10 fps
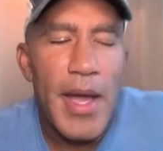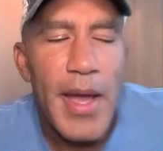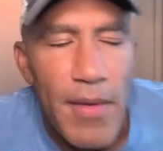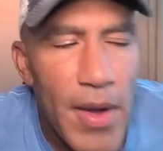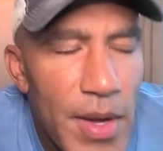Yeah,
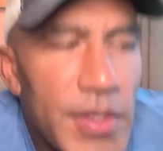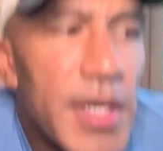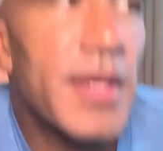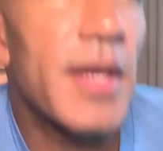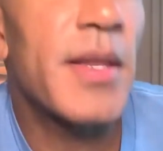I, I would
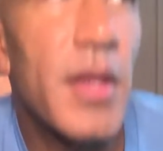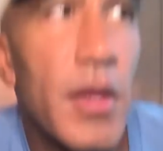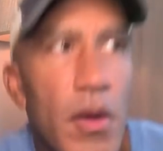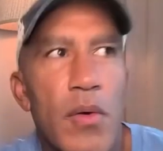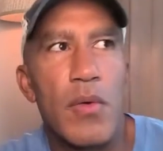say that
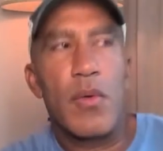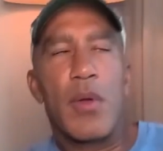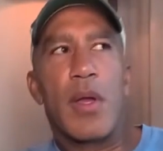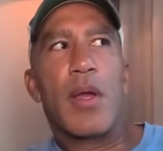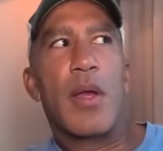you know
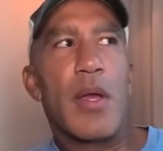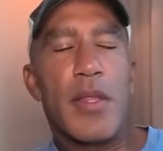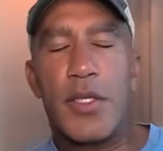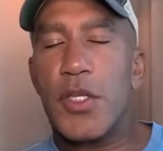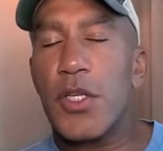
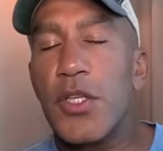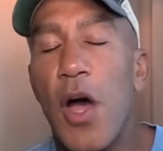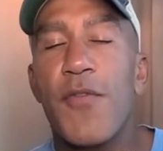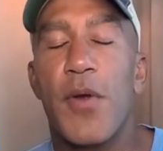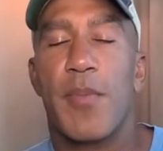this is a
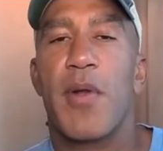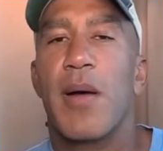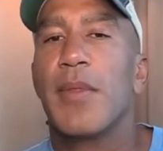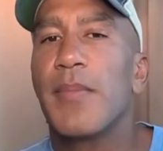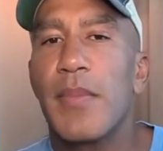software
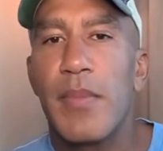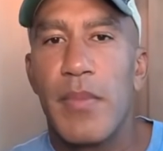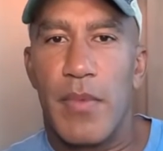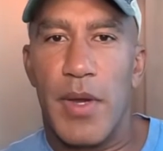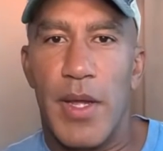problem,
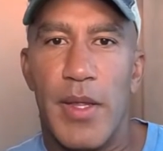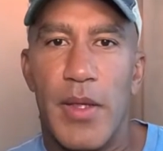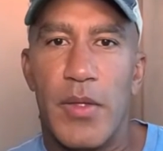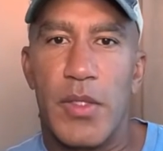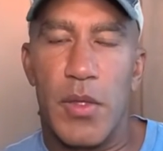right?
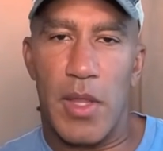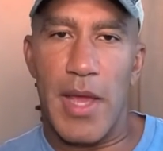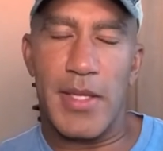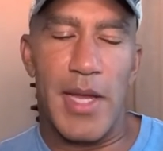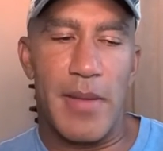So a
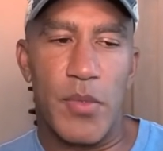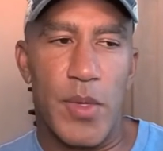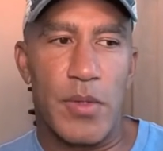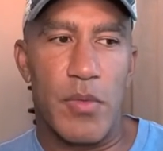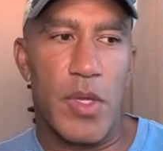lot of times
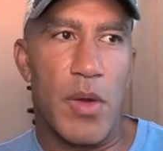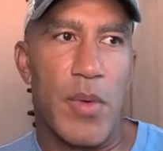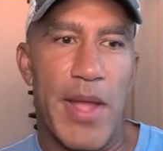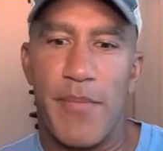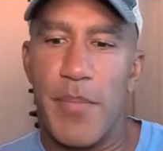we you know
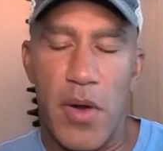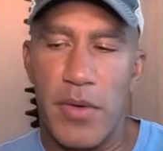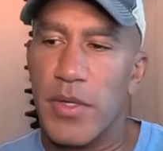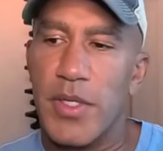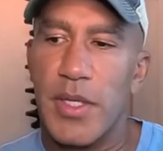we have
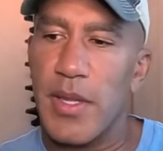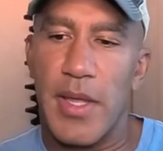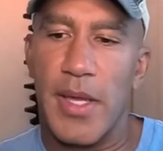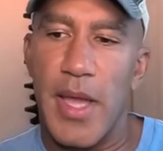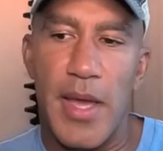partners and
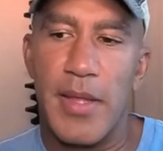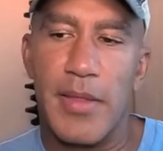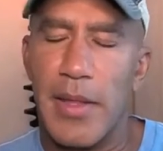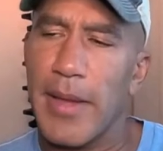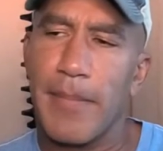they get
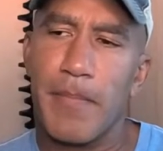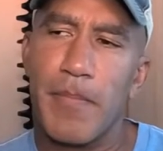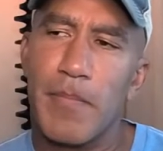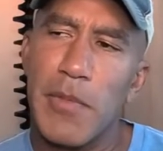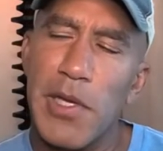it. They're like,
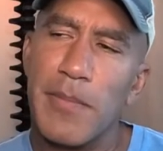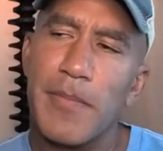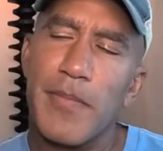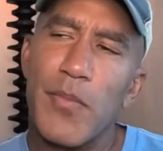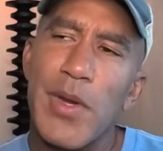look,
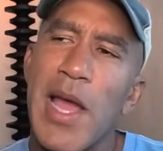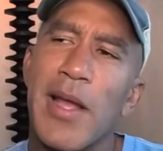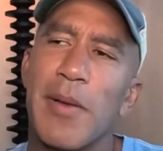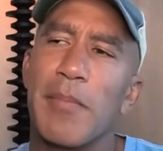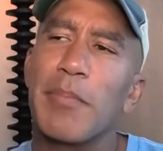we're
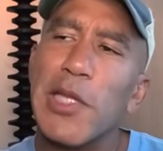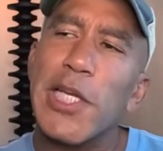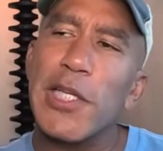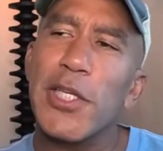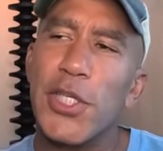not
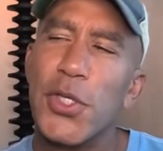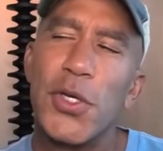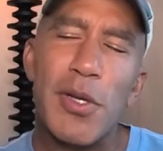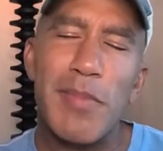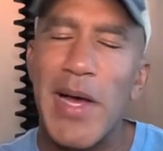completely
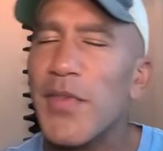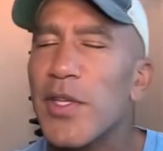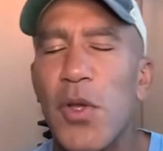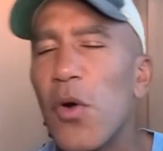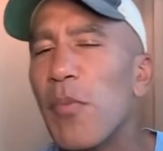sure about
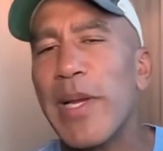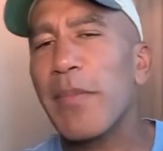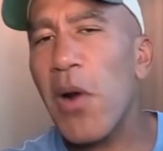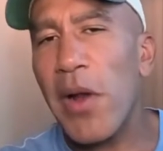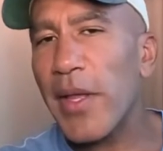this whole
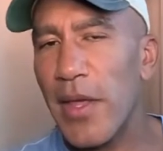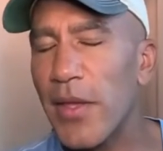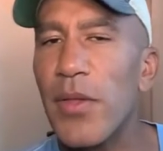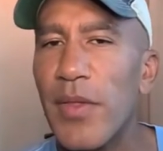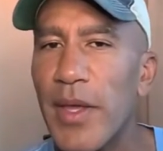big market
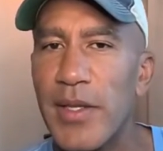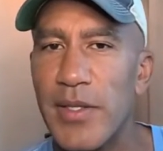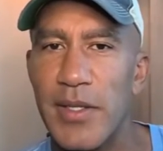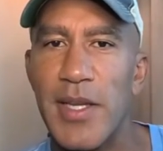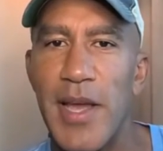that you think
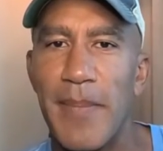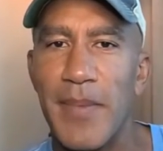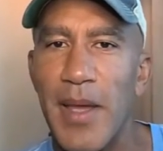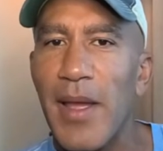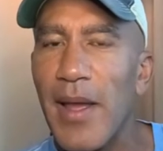is
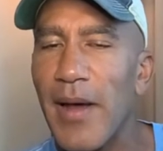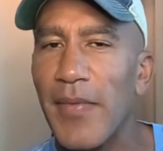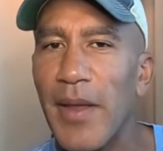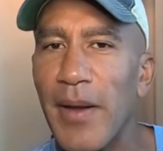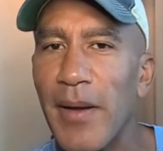untapped
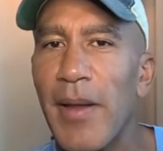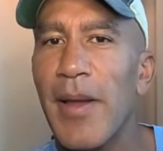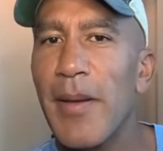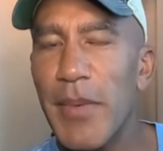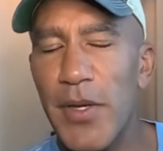out there,
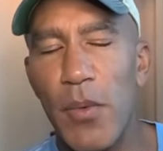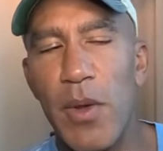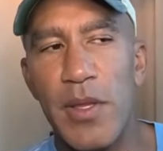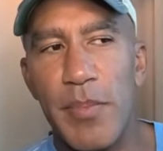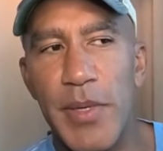but you're
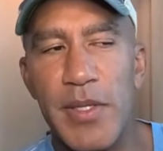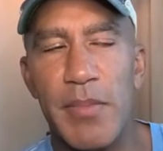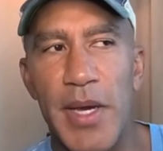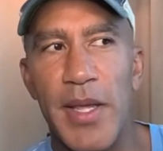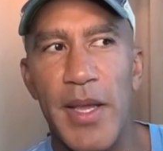willing to put
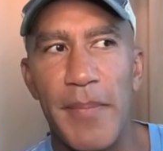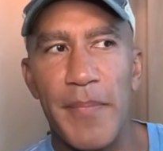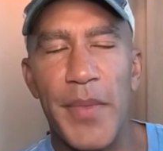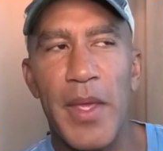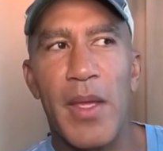some money
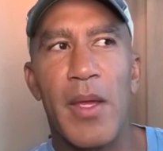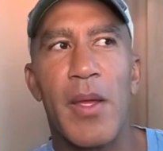up.